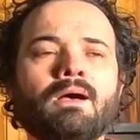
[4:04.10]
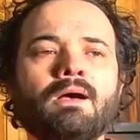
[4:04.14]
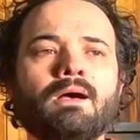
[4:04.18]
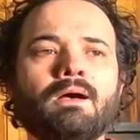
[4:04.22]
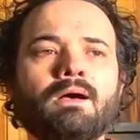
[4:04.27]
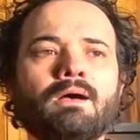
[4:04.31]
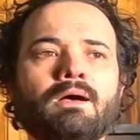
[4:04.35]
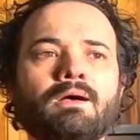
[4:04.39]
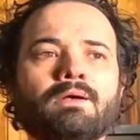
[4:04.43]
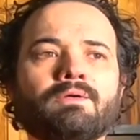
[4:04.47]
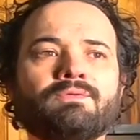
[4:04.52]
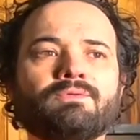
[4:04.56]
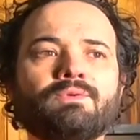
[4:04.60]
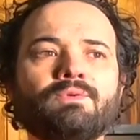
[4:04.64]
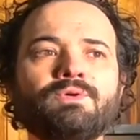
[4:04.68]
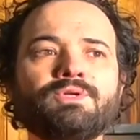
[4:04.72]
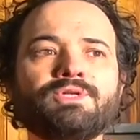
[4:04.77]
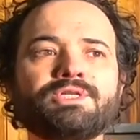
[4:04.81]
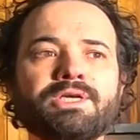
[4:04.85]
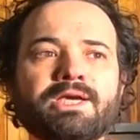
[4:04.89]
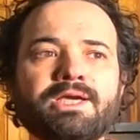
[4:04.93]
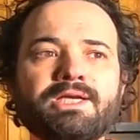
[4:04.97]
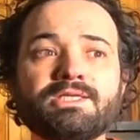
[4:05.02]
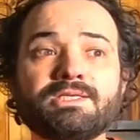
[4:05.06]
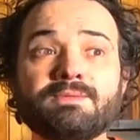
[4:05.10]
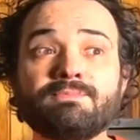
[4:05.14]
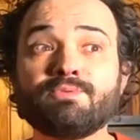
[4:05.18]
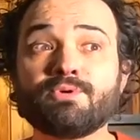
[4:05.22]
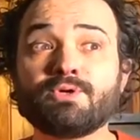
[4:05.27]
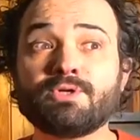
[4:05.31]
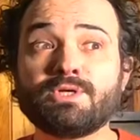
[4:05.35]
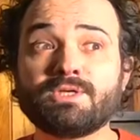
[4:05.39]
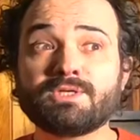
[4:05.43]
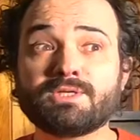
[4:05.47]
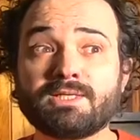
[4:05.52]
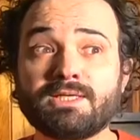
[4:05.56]
Uh, through a change in
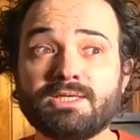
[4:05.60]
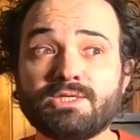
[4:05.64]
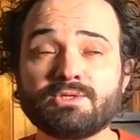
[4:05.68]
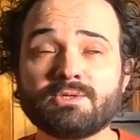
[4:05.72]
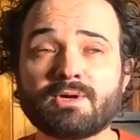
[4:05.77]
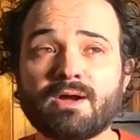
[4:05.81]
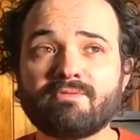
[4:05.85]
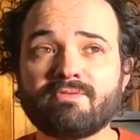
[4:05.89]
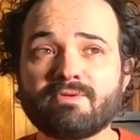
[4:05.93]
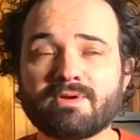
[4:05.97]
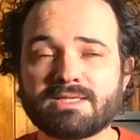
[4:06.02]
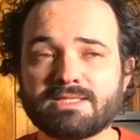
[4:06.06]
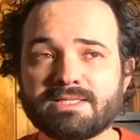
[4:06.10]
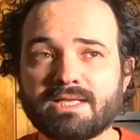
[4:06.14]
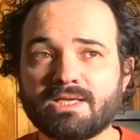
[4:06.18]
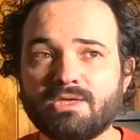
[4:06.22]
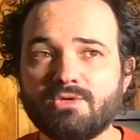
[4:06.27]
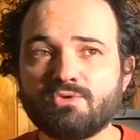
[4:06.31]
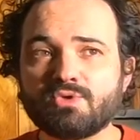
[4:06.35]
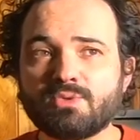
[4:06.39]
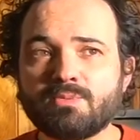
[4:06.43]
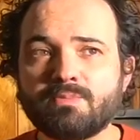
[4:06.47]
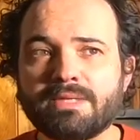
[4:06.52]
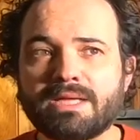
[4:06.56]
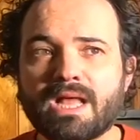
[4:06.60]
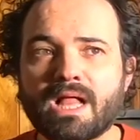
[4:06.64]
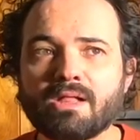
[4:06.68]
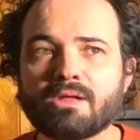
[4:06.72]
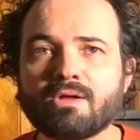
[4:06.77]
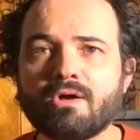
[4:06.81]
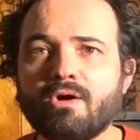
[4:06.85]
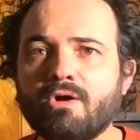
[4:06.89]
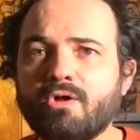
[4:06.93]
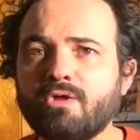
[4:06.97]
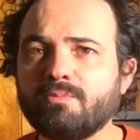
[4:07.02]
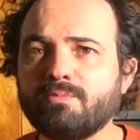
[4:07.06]
procedure, however, because there used to be
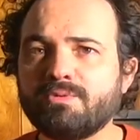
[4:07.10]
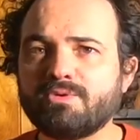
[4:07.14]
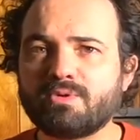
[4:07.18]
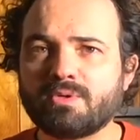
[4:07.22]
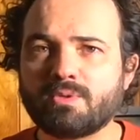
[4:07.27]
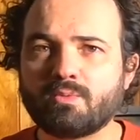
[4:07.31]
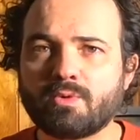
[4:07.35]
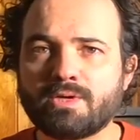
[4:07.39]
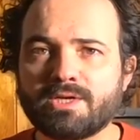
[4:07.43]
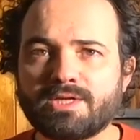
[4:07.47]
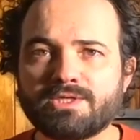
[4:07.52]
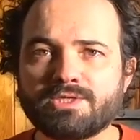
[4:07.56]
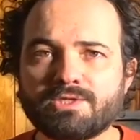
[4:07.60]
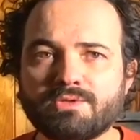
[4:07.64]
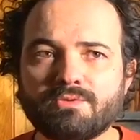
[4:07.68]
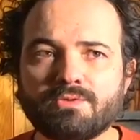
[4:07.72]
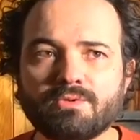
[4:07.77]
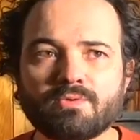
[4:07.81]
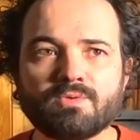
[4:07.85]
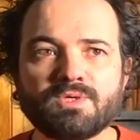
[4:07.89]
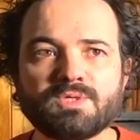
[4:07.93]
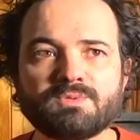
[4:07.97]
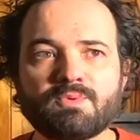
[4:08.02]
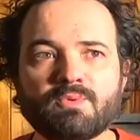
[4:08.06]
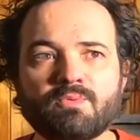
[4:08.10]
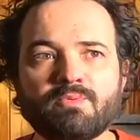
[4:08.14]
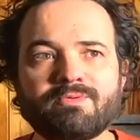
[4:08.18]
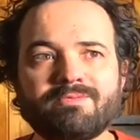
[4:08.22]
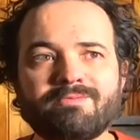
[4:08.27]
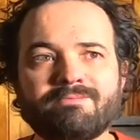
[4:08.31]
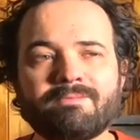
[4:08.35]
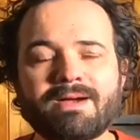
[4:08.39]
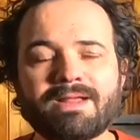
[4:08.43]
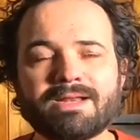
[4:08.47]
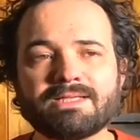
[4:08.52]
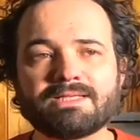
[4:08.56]
alcohol between one and two degrees, but
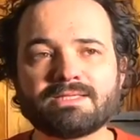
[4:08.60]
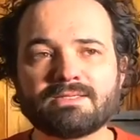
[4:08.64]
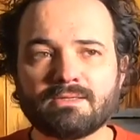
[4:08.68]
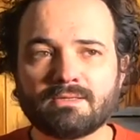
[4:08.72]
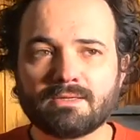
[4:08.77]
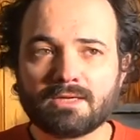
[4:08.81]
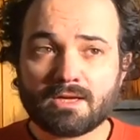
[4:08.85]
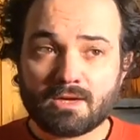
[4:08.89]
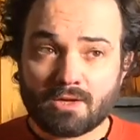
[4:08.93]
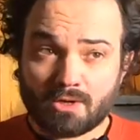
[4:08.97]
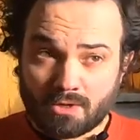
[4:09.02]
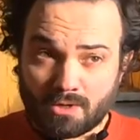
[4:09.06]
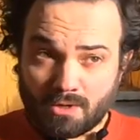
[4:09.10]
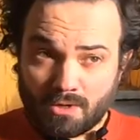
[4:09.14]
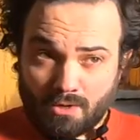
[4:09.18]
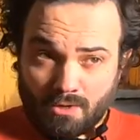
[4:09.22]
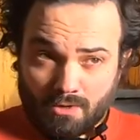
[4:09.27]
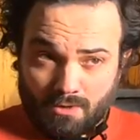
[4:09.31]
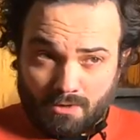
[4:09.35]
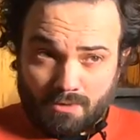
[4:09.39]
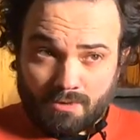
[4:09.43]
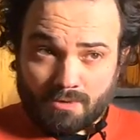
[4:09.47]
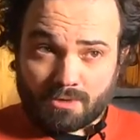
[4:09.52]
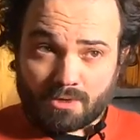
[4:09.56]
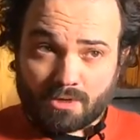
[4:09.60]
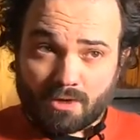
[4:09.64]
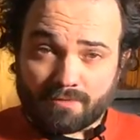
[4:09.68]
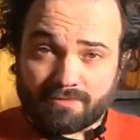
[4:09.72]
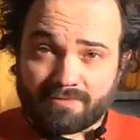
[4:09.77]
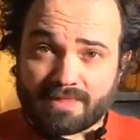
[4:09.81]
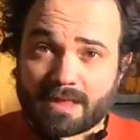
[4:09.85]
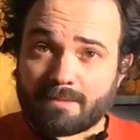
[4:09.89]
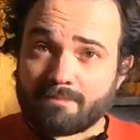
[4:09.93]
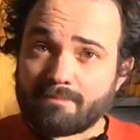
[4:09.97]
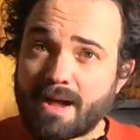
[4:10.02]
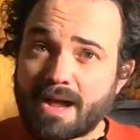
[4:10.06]
we've managed to
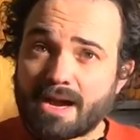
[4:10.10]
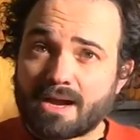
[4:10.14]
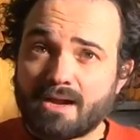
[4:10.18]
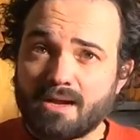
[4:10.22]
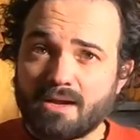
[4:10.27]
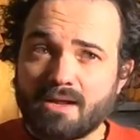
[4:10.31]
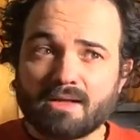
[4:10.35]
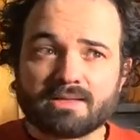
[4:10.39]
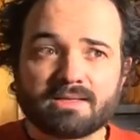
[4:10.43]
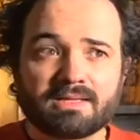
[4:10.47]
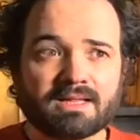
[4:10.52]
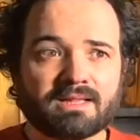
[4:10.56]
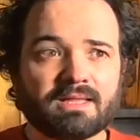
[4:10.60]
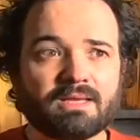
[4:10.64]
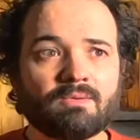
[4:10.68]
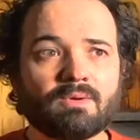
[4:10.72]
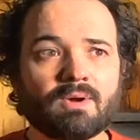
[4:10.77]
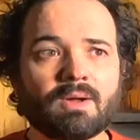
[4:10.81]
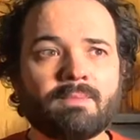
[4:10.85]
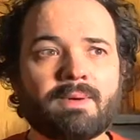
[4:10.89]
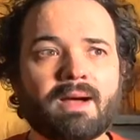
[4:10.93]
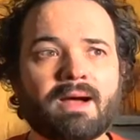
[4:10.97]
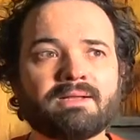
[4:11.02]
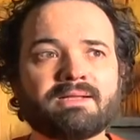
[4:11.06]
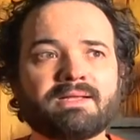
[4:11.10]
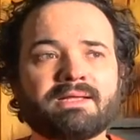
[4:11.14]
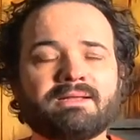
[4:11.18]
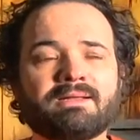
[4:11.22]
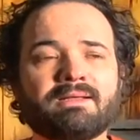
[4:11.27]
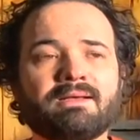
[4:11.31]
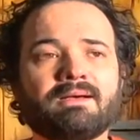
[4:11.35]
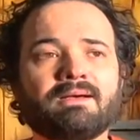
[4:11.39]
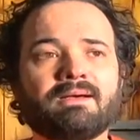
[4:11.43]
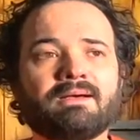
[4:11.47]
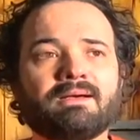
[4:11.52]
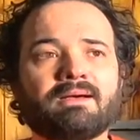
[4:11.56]
cut that back a lot. I think we're about
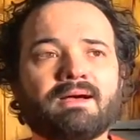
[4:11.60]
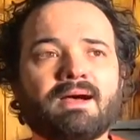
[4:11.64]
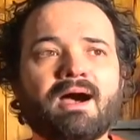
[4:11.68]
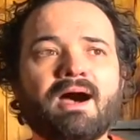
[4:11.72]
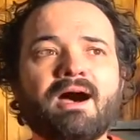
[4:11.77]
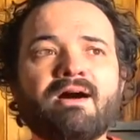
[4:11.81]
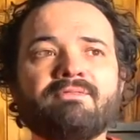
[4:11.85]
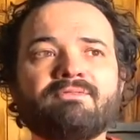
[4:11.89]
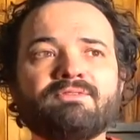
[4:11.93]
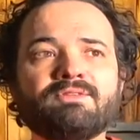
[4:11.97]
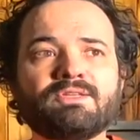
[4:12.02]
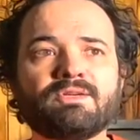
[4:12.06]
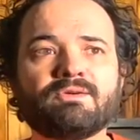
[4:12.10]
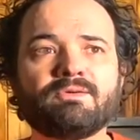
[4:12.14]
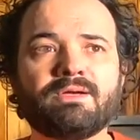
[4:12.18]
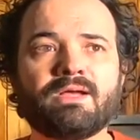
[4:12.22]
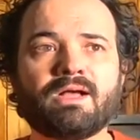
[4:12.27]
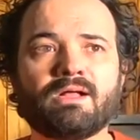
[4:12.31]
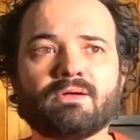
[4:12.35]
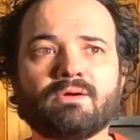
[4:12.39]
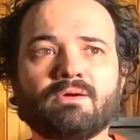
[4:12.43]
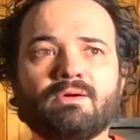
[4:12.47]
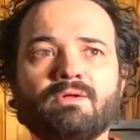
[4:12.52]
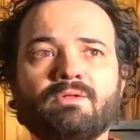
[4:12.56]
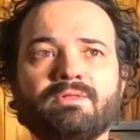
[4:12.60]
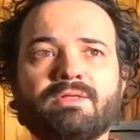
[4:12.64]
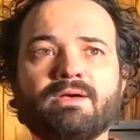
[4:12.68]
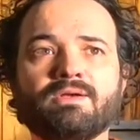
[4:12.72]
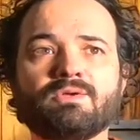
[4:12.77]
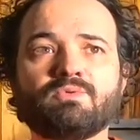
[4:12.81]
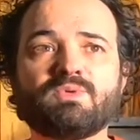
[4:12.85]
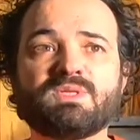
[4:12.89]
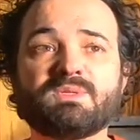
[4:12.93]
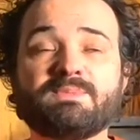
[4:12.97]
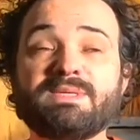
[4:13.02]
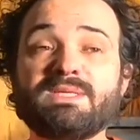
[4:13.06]
at uh, half a degree alcohol
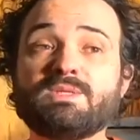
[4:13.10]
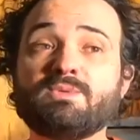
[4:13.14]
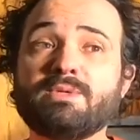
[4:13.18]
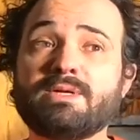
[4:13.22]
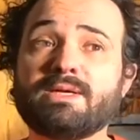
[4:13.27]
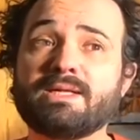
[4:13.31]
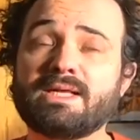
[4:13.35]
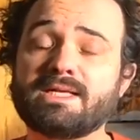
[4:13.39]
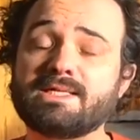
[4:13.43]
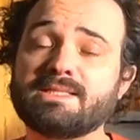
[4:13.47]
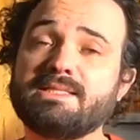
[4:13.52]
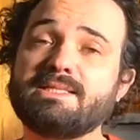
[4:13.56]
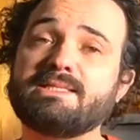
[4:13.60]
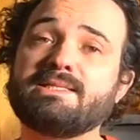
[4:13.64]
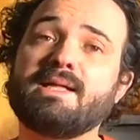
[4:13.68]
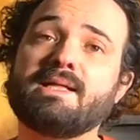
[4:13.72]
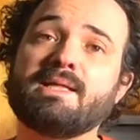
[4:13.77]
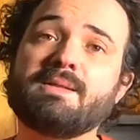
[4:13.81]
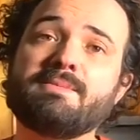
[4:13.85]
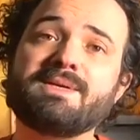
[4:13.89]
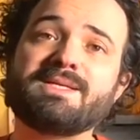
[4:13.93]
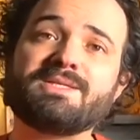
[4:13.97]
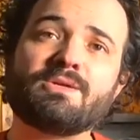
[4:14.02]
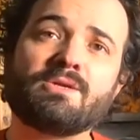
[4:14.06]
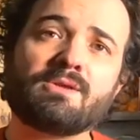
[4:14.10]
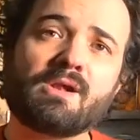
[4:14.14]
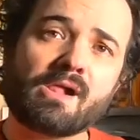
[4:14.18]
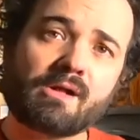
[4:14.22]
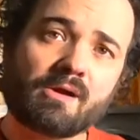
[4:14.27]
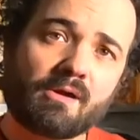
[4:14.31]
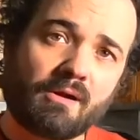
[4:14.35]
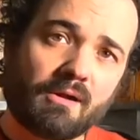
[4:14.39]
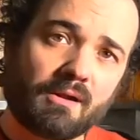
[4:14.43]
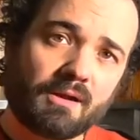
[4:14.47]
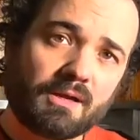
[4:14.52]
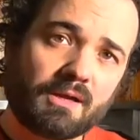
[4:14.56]
now, which means we can actually sell them as
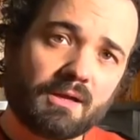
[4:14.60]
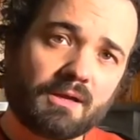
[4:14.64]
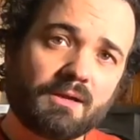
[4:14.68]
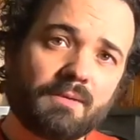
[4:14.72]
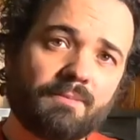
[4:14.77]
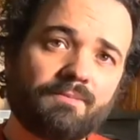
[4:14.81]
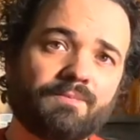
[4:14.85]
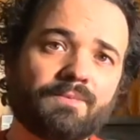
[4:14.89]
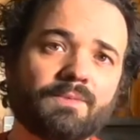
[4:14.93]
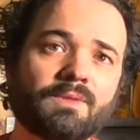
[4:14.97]
non-alcoholic